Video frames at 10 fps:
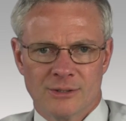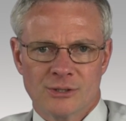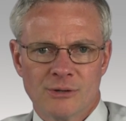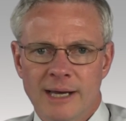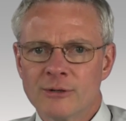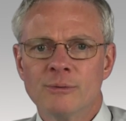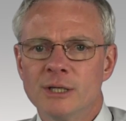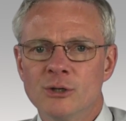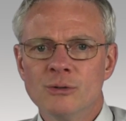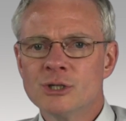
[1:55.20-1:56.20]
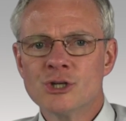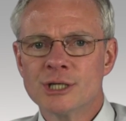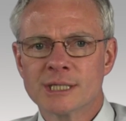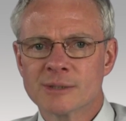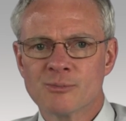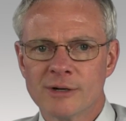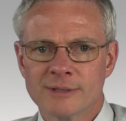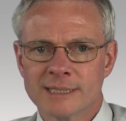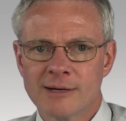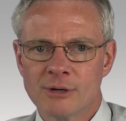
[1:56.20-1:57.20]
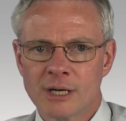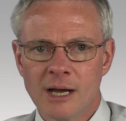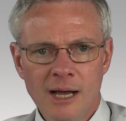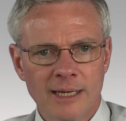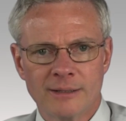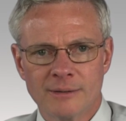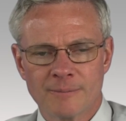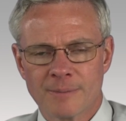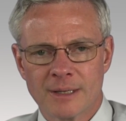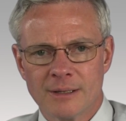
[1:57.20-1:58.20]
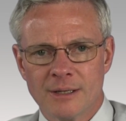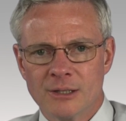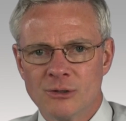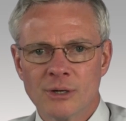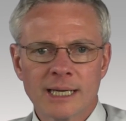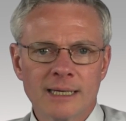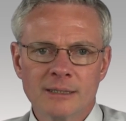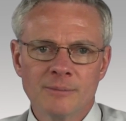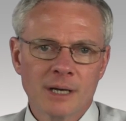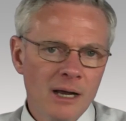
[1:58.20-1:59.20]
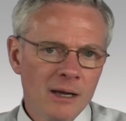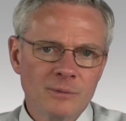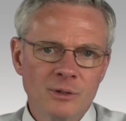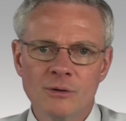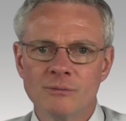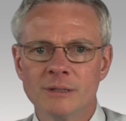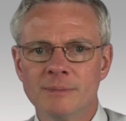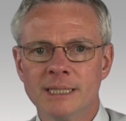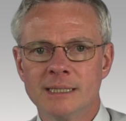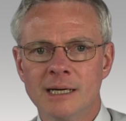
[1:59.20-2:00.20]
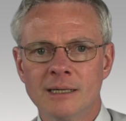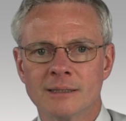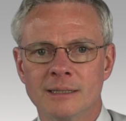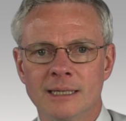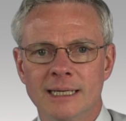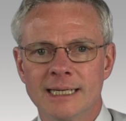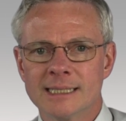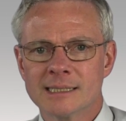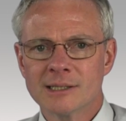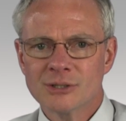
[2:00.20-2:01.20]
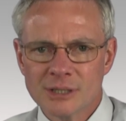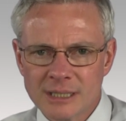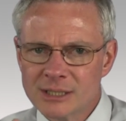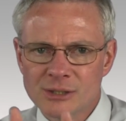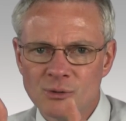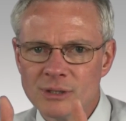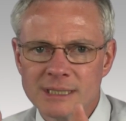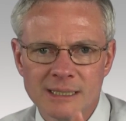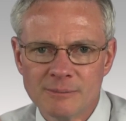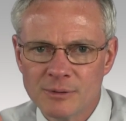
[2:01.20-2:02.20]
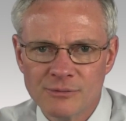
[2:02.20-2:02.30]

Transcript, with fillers: So, how do we use Jesus' prayer as our guide? Your kingdom come, your will be done, is such a, a small, simple